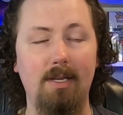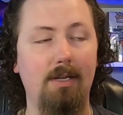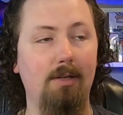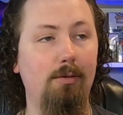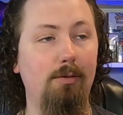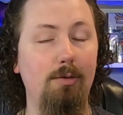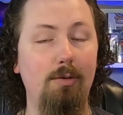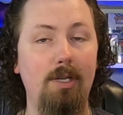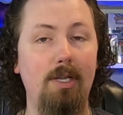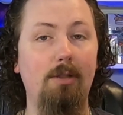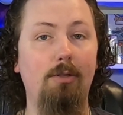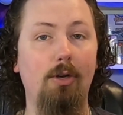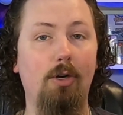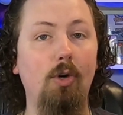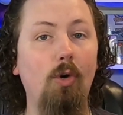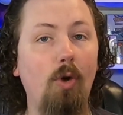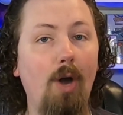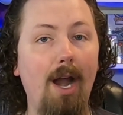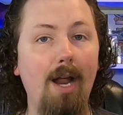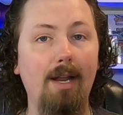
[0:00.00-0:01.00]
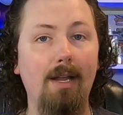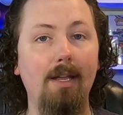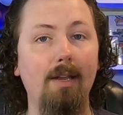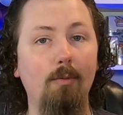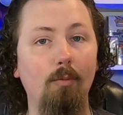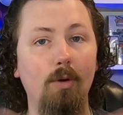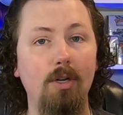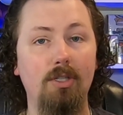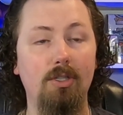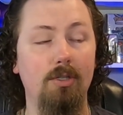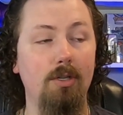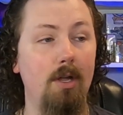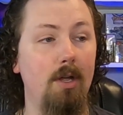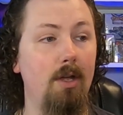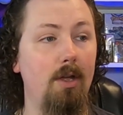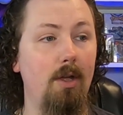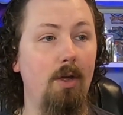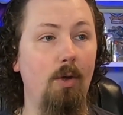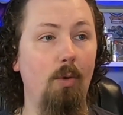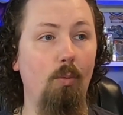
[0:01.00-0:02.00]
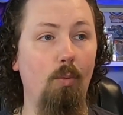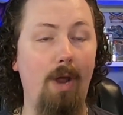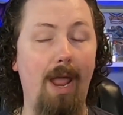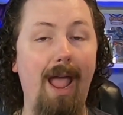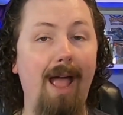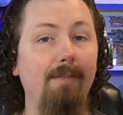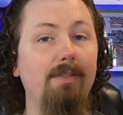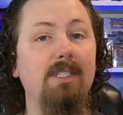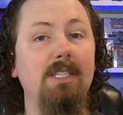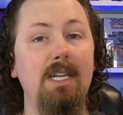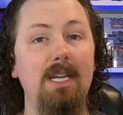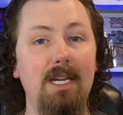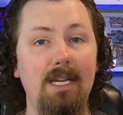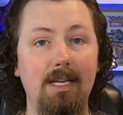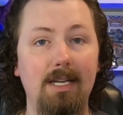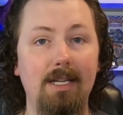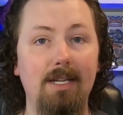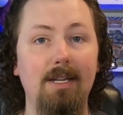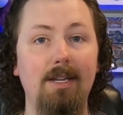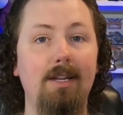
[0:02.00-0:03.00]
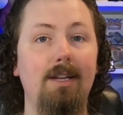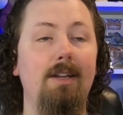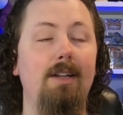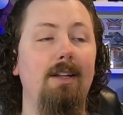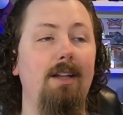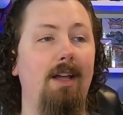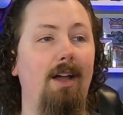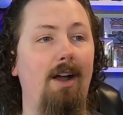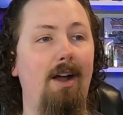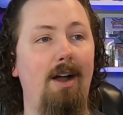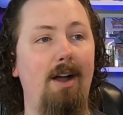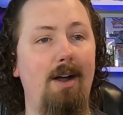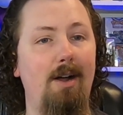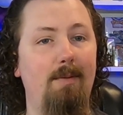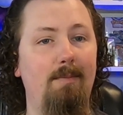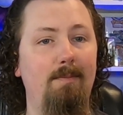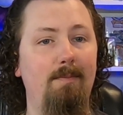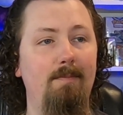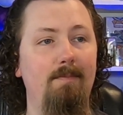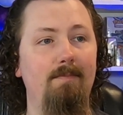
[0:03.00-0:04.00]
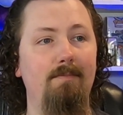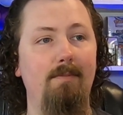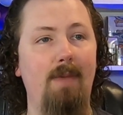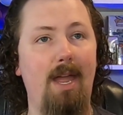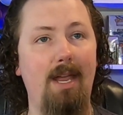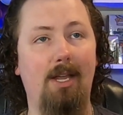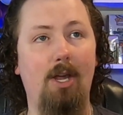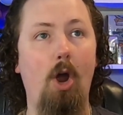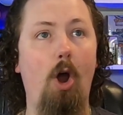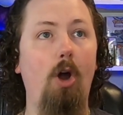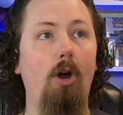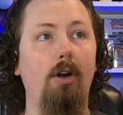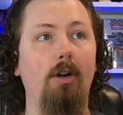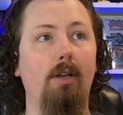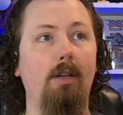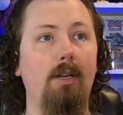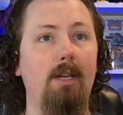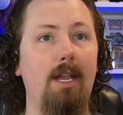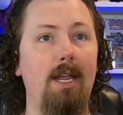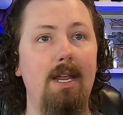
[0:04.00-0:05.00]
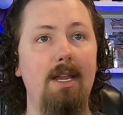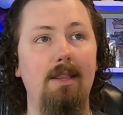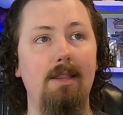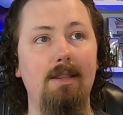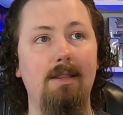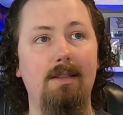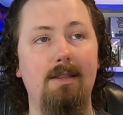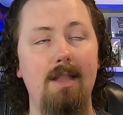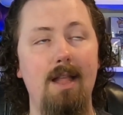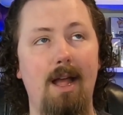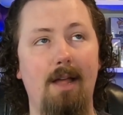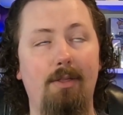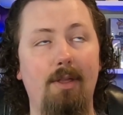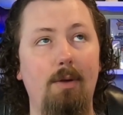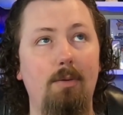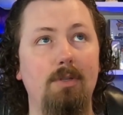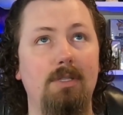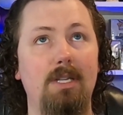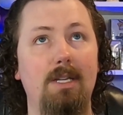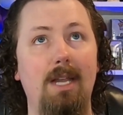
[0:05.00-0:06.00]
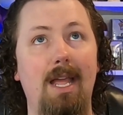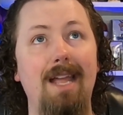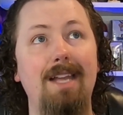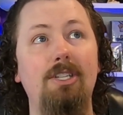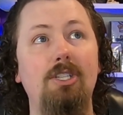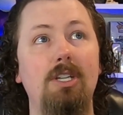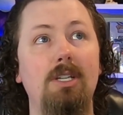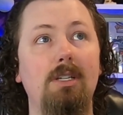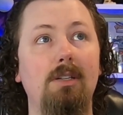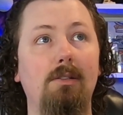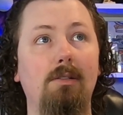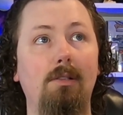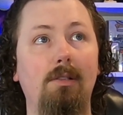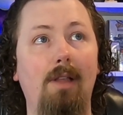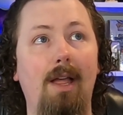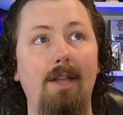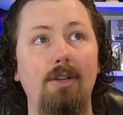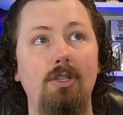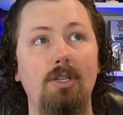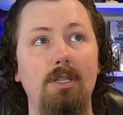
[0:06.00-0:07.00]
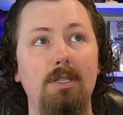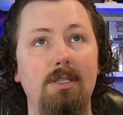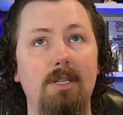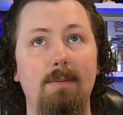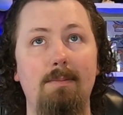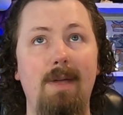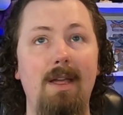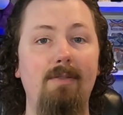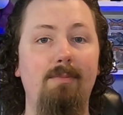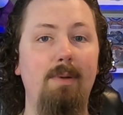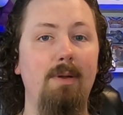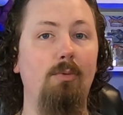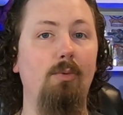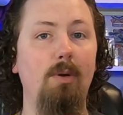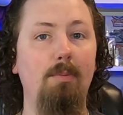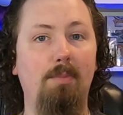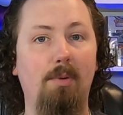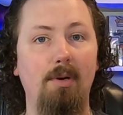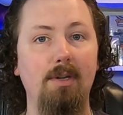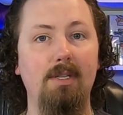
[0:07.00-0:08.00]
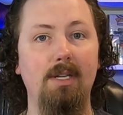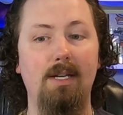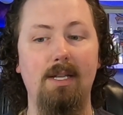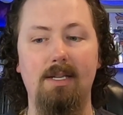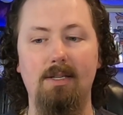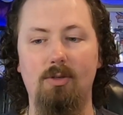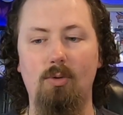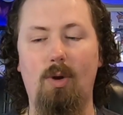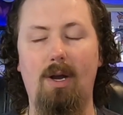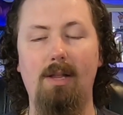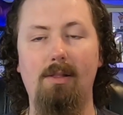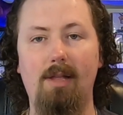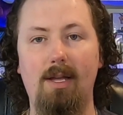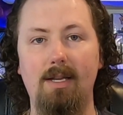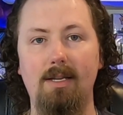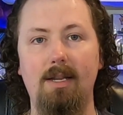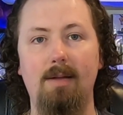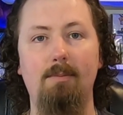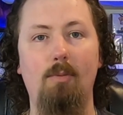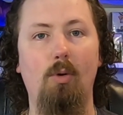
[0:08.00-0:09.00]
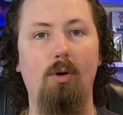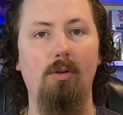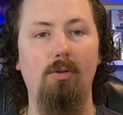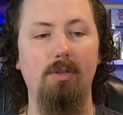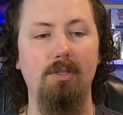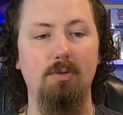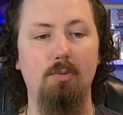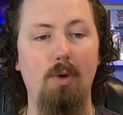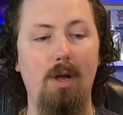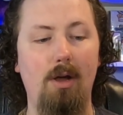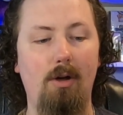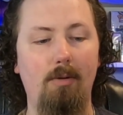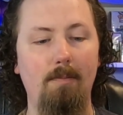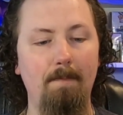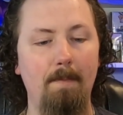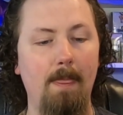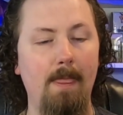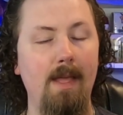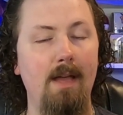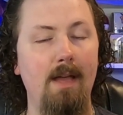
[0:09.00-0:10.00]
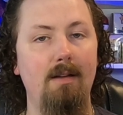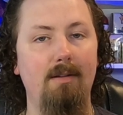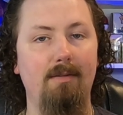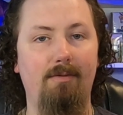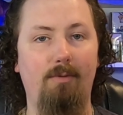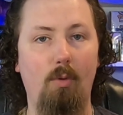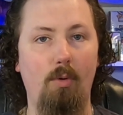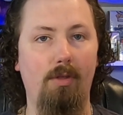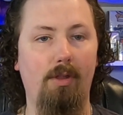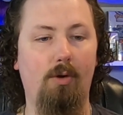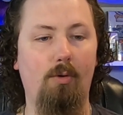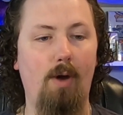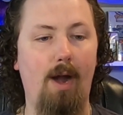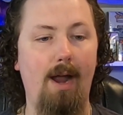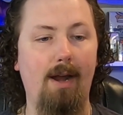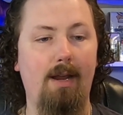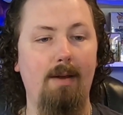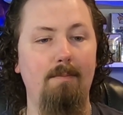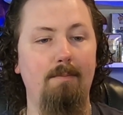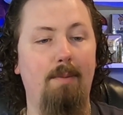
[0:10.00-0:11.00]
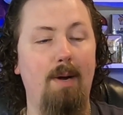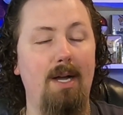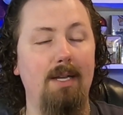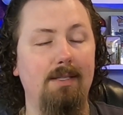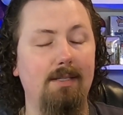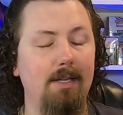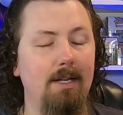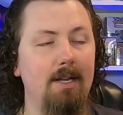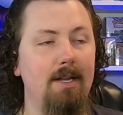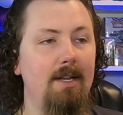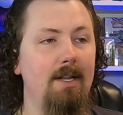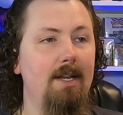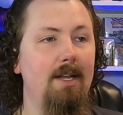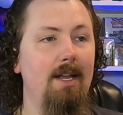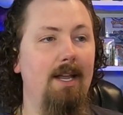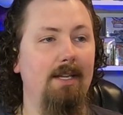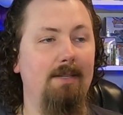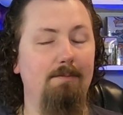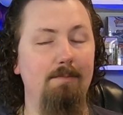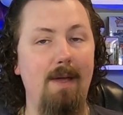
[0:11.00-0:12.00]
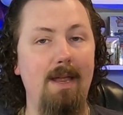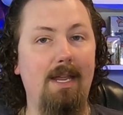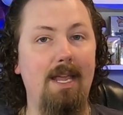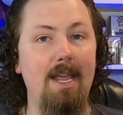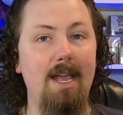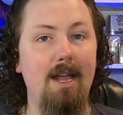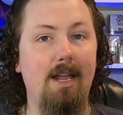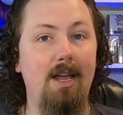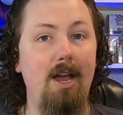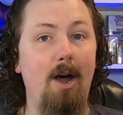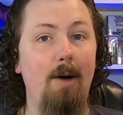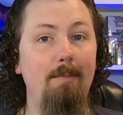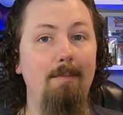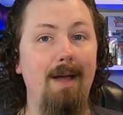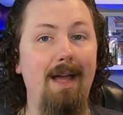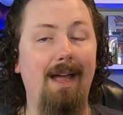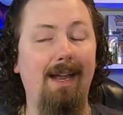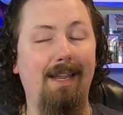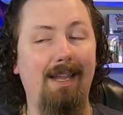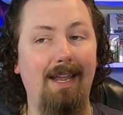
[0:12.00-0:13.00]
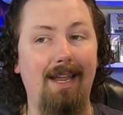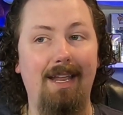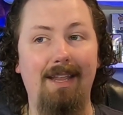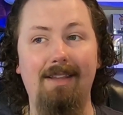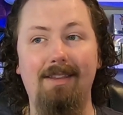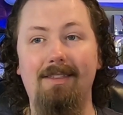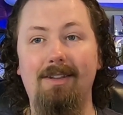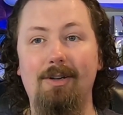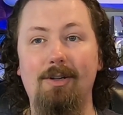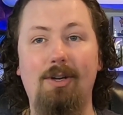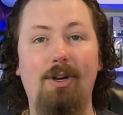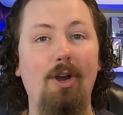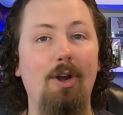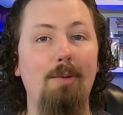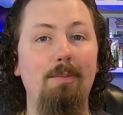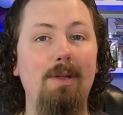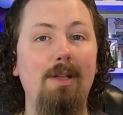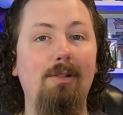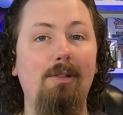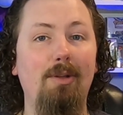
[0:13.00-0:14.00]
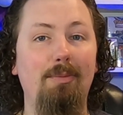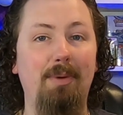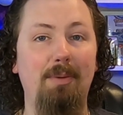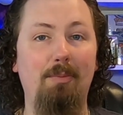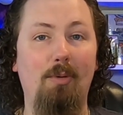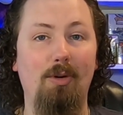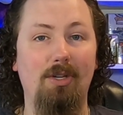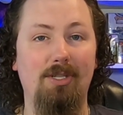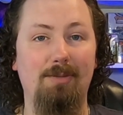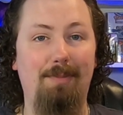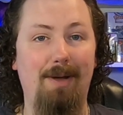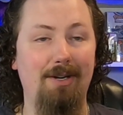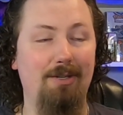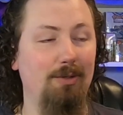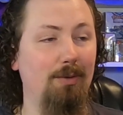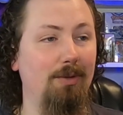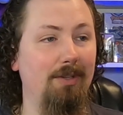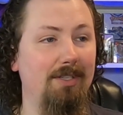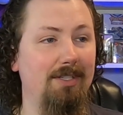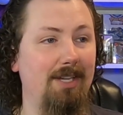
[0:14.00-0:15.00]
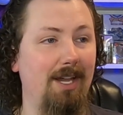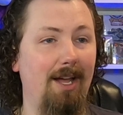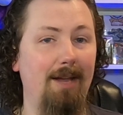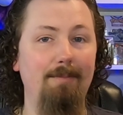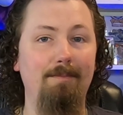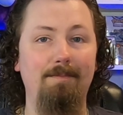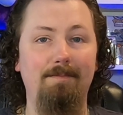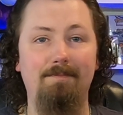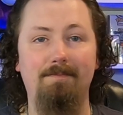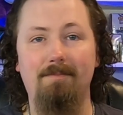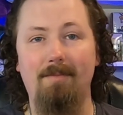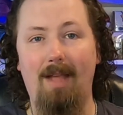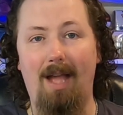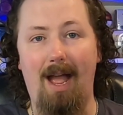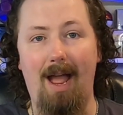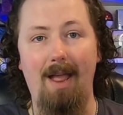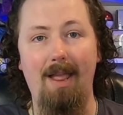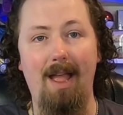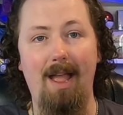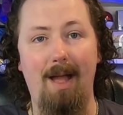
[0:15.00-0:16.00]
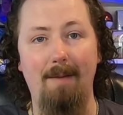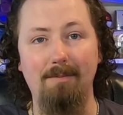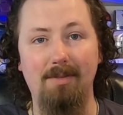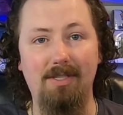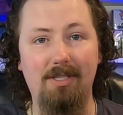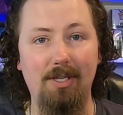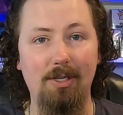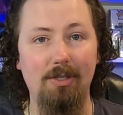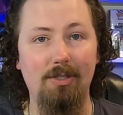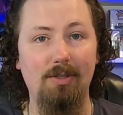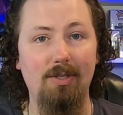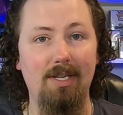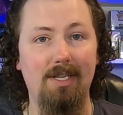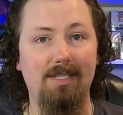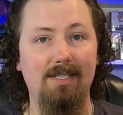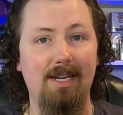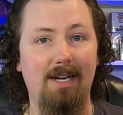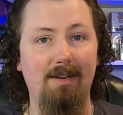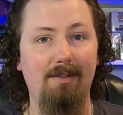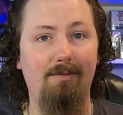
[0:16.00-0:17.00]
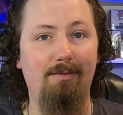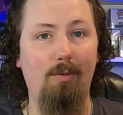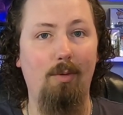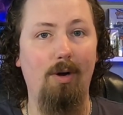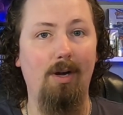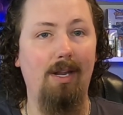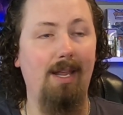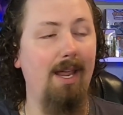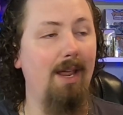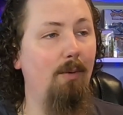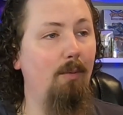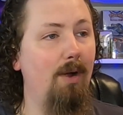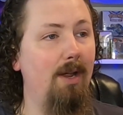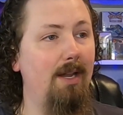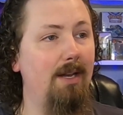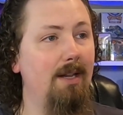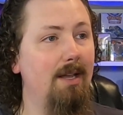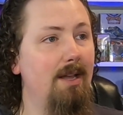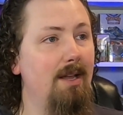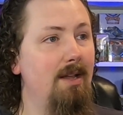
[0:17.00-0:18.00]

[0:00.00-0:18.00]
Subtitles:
including the Kraken, which we have seen a card in, I think it was in Ancient Legends. It may have been reprinted in Twilight Immortal as well for the Kraken, but it's making a comeback, and they're going to be a little bit more special this time. I'm seriously excited for it. Can't wait.